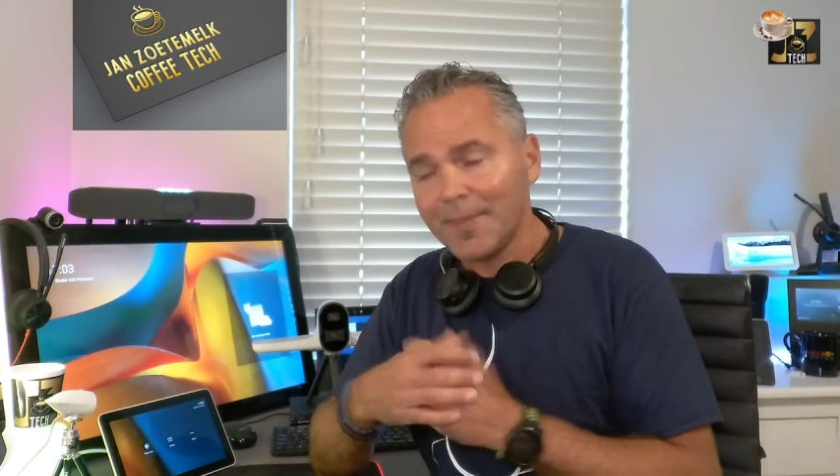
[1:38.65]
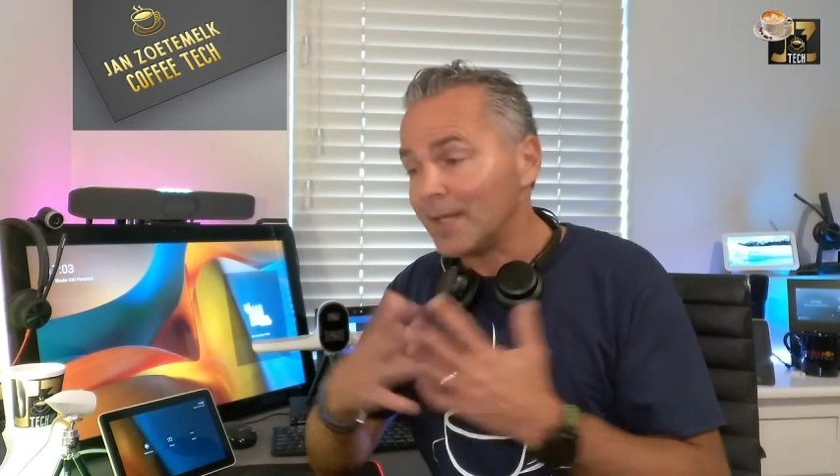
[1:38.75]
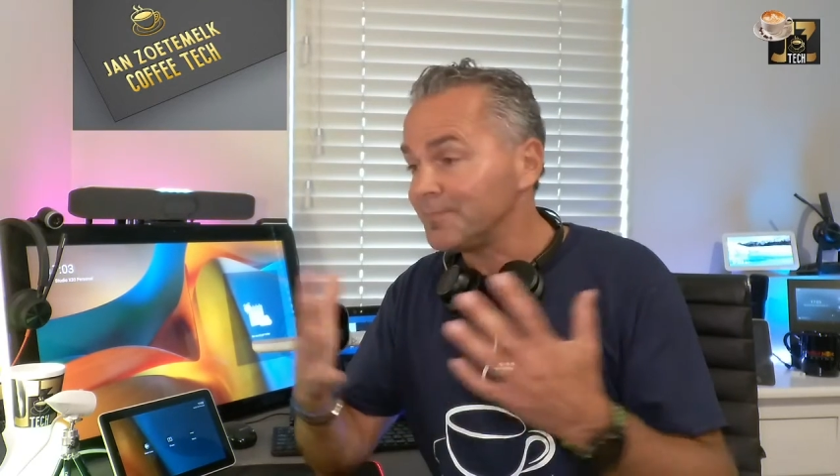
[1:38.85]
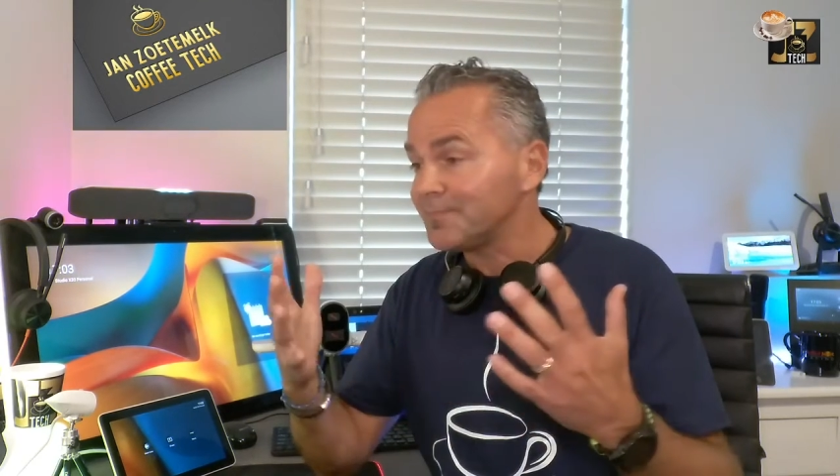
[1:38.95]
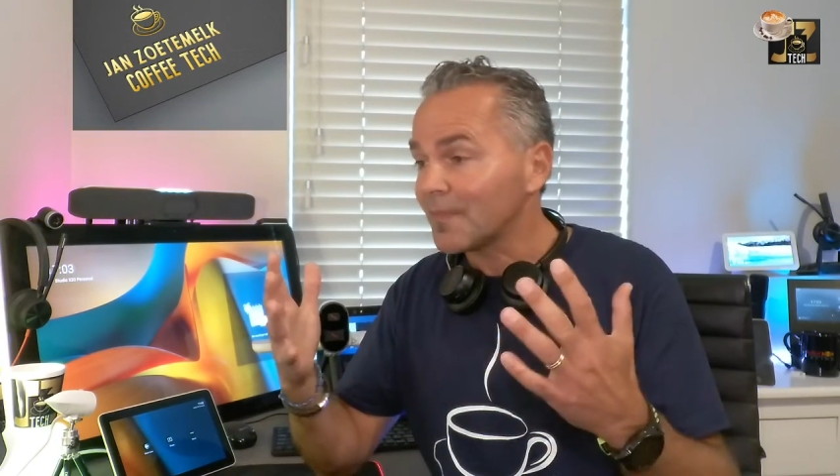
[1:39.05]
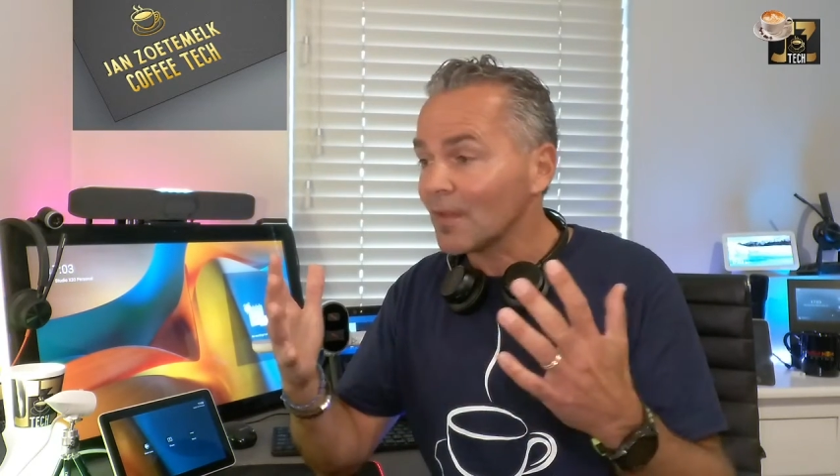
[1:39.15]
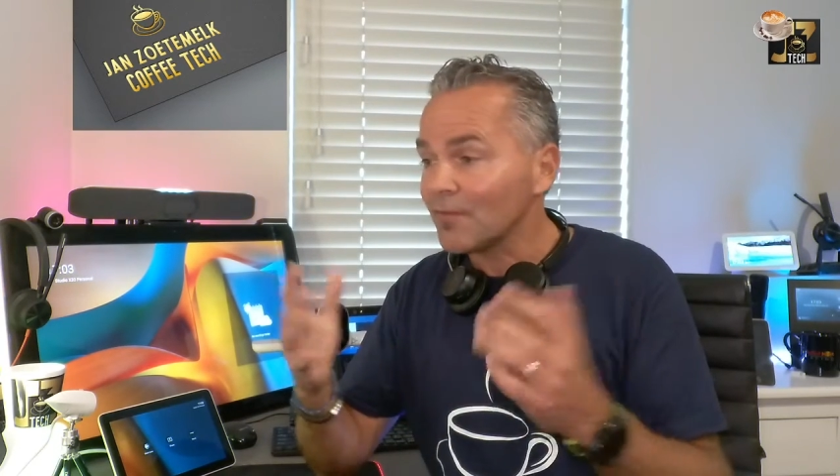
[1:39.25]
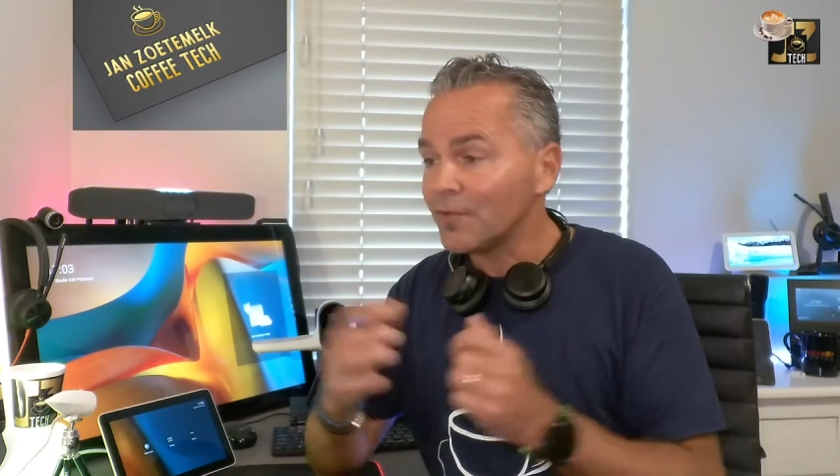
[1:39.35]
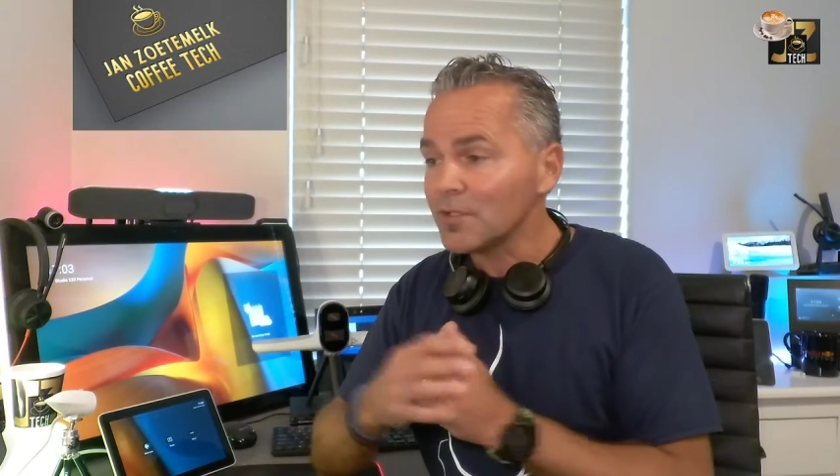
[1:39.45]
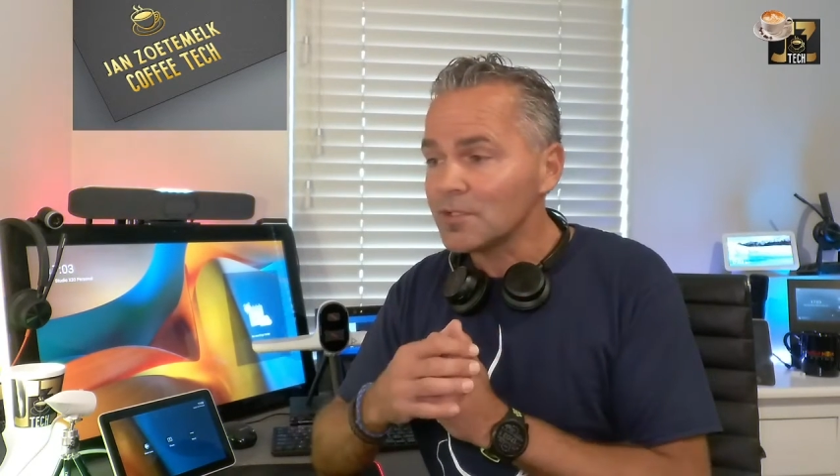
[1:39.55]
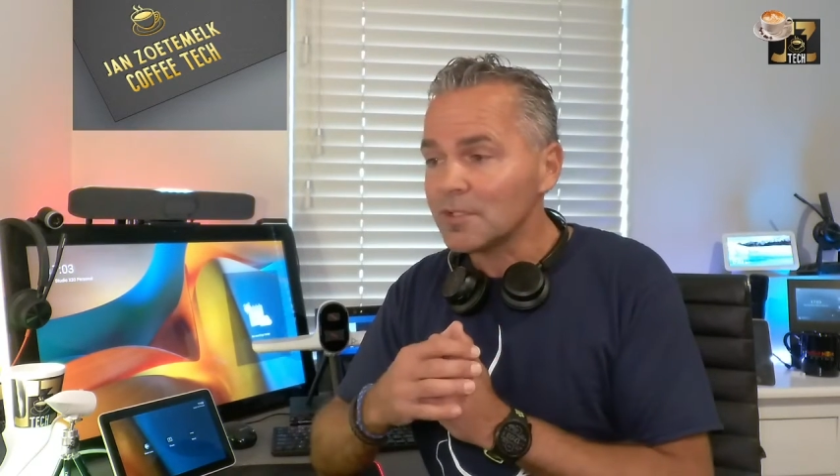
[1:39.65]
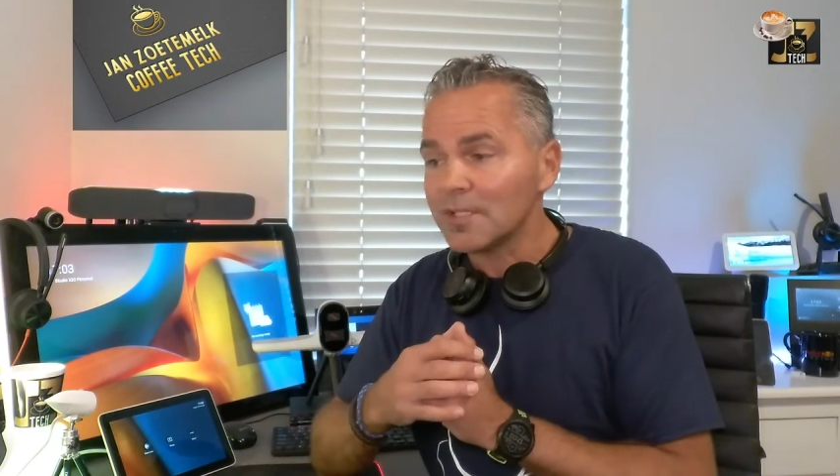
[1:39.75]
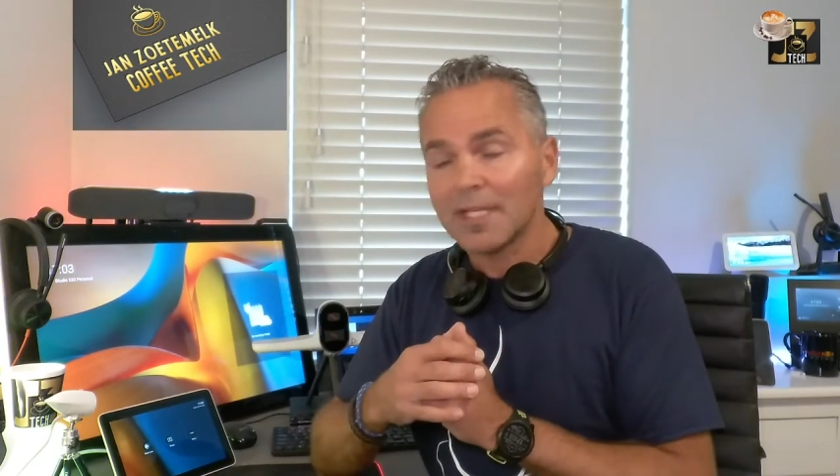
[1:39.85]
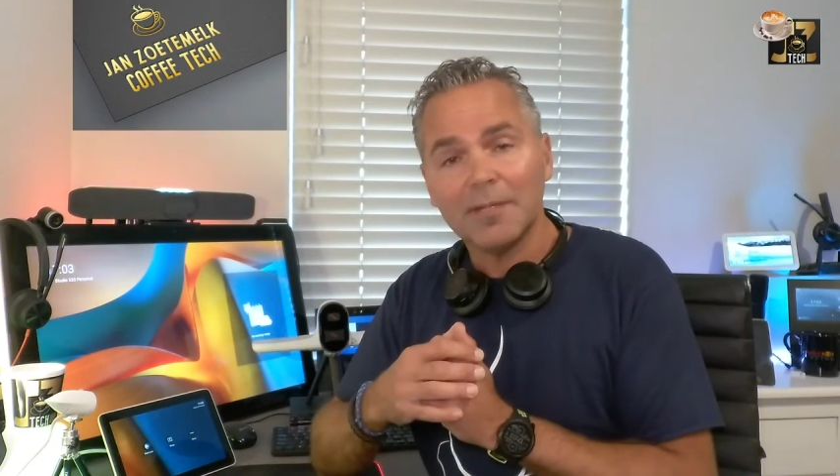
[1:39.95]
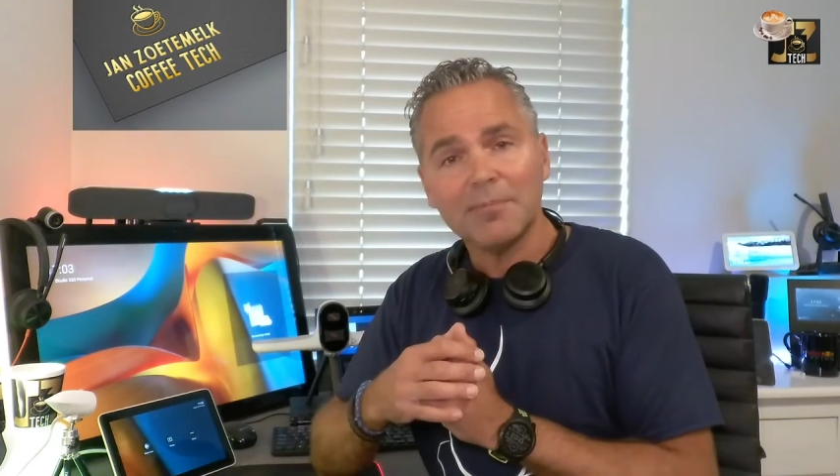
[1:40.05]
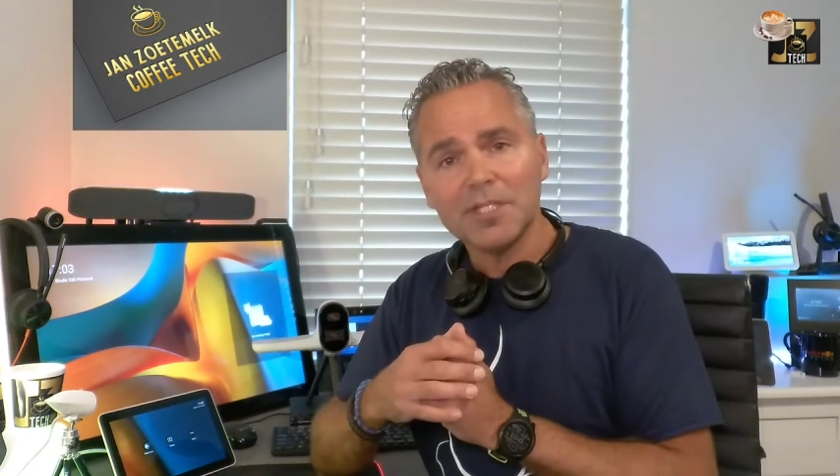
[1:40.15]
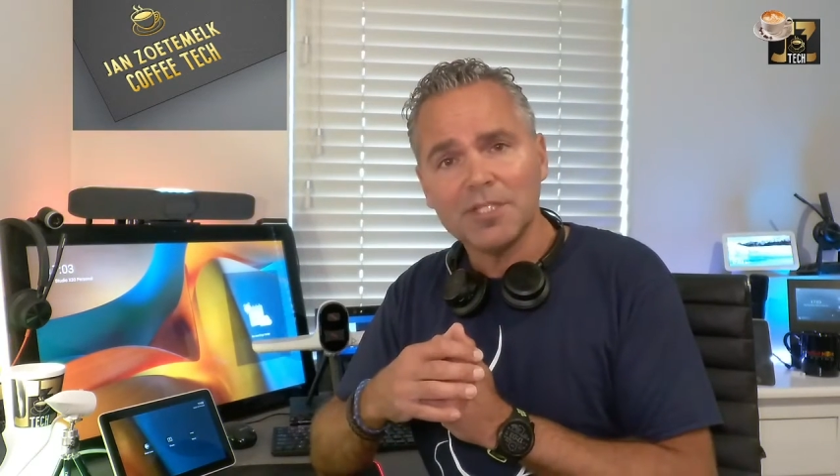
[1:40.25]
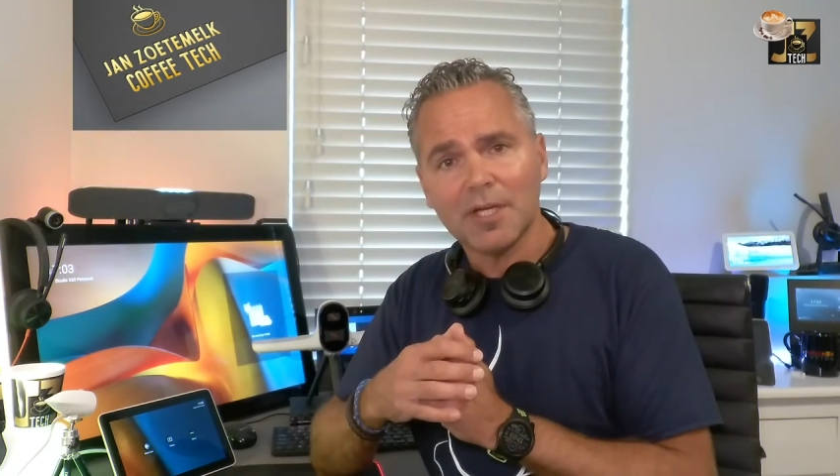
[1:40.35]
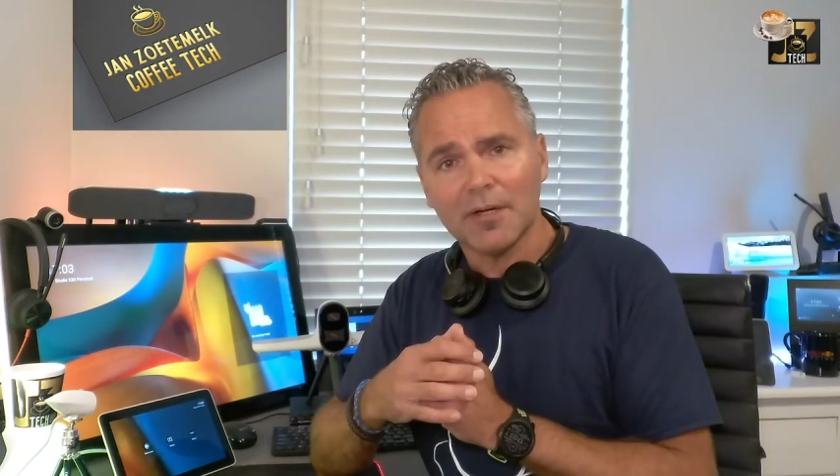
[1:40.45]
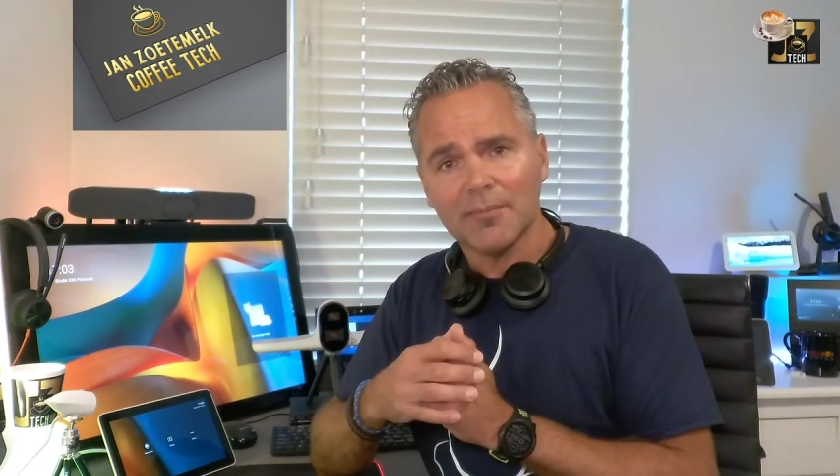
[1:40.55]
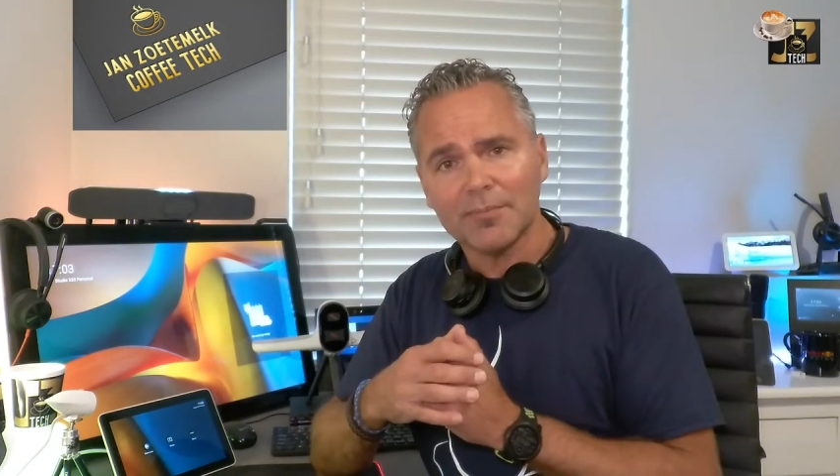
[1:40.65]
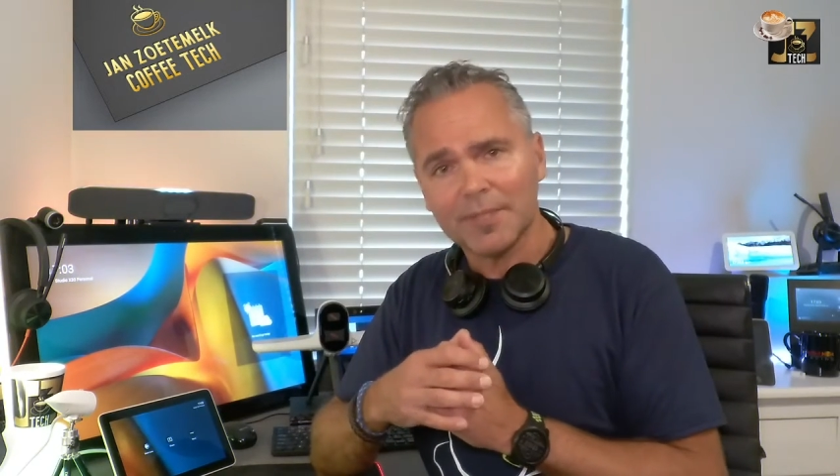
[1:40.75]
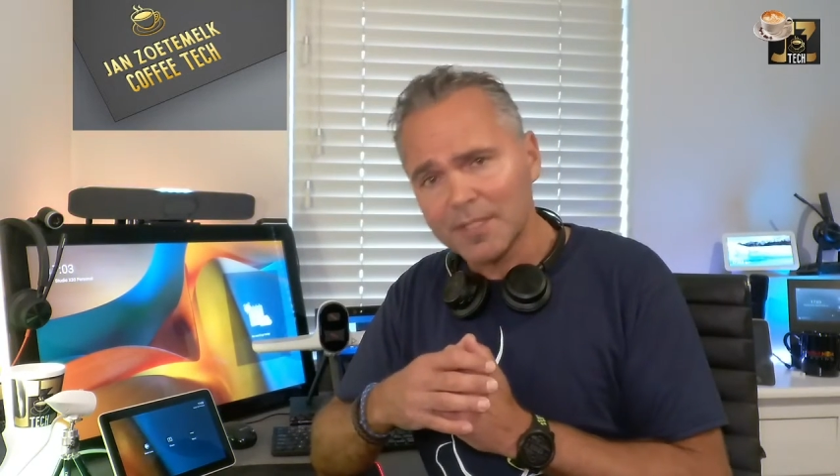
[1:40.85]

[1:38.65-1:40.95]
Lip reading: Now, first, let me jump